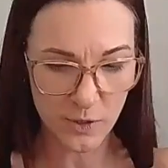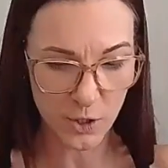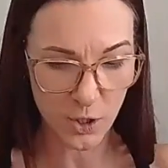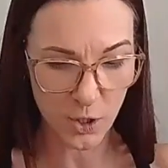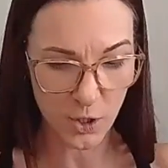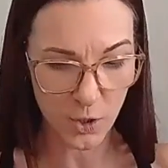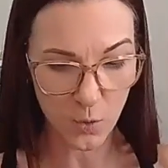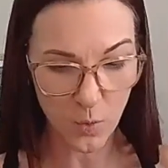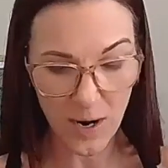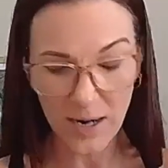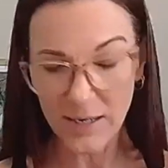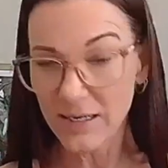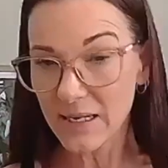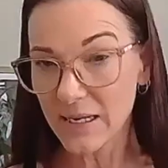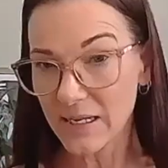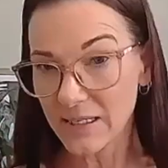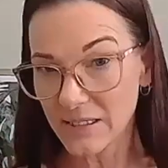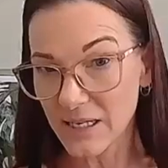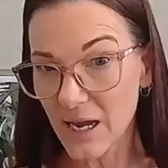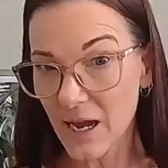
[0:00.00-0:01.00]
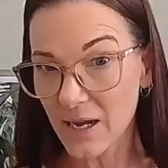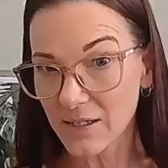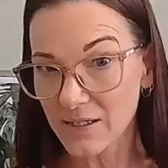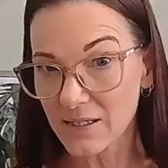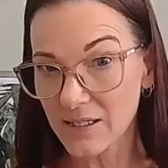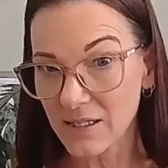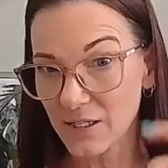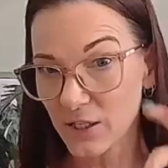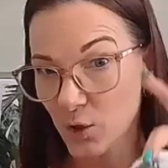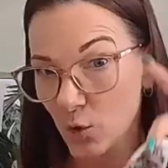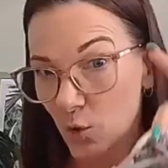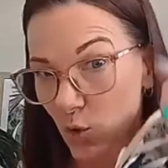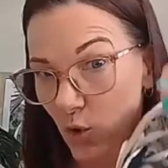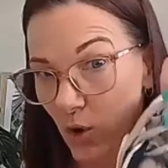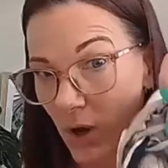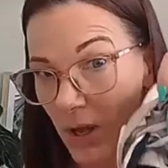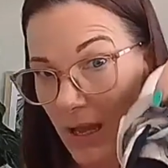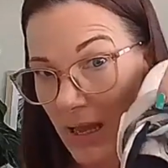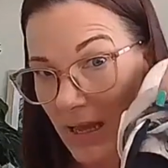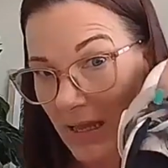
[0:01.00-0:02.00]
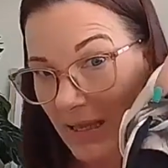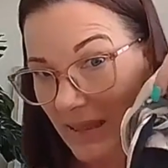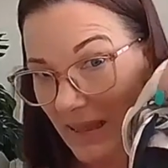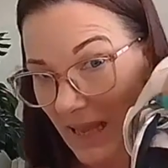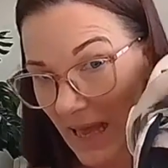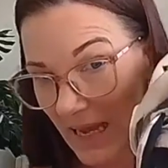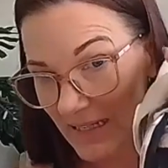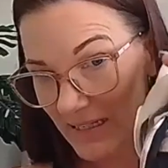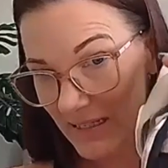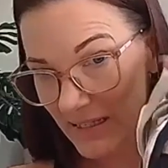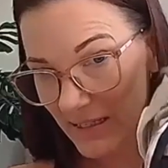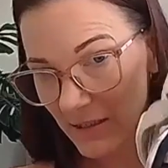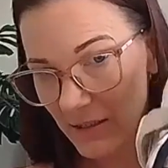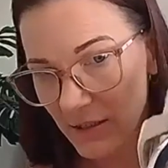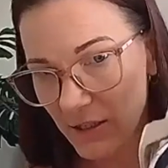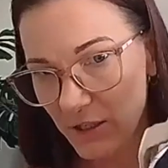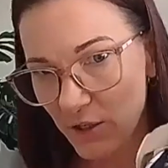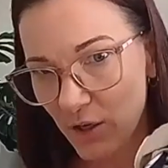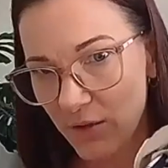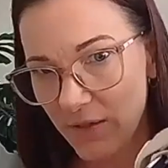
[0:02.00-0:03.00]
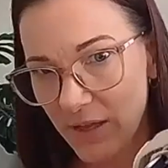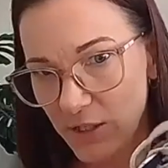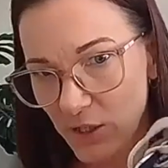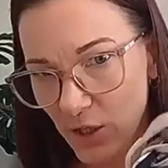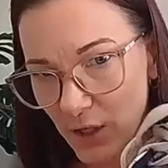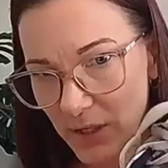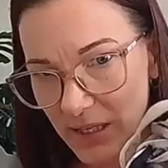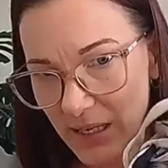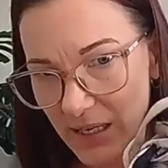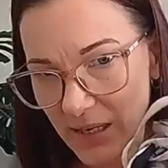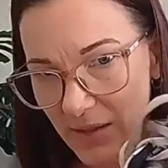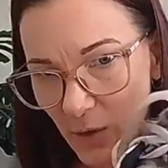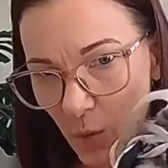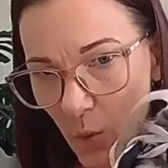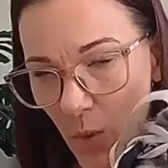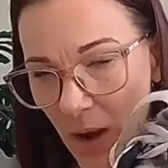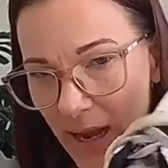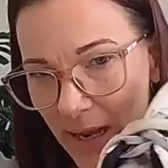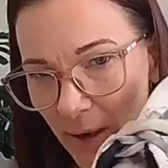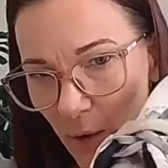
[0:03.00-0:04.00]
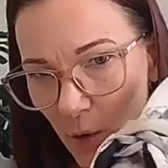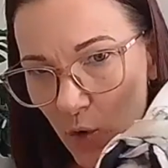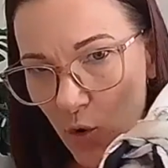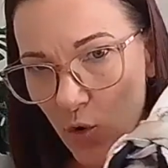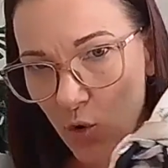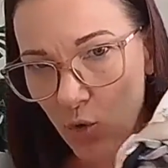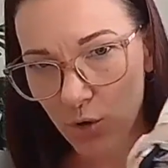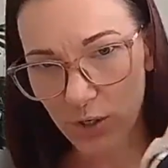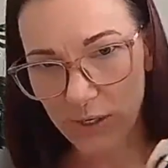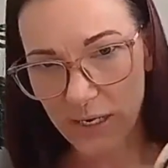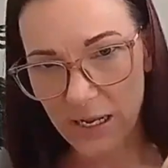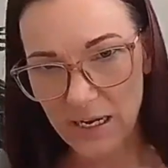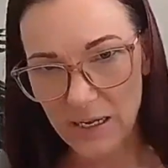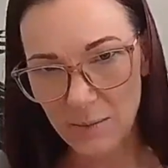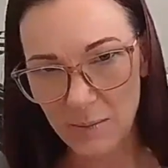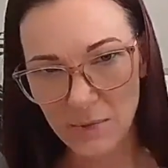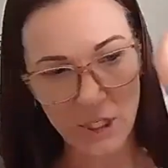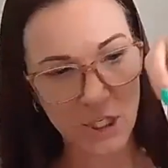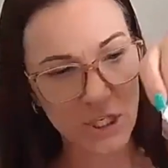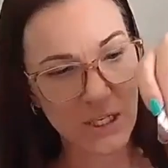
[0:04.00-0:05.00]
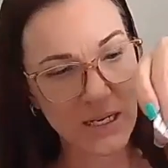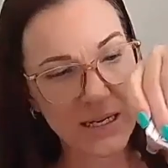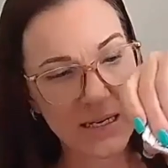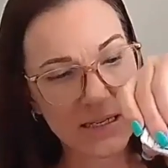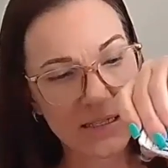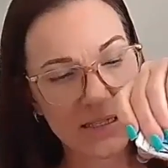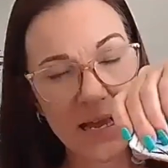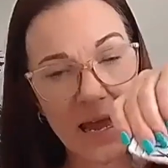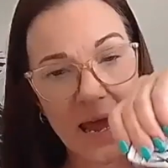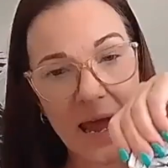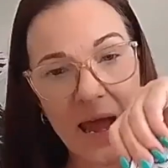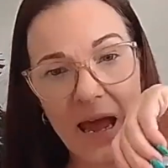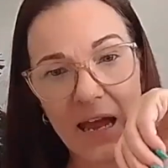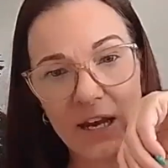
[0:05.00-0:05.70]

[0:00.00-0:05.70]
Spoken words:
So one, it tucks in your laces so they don't get in the way or caught on any machines,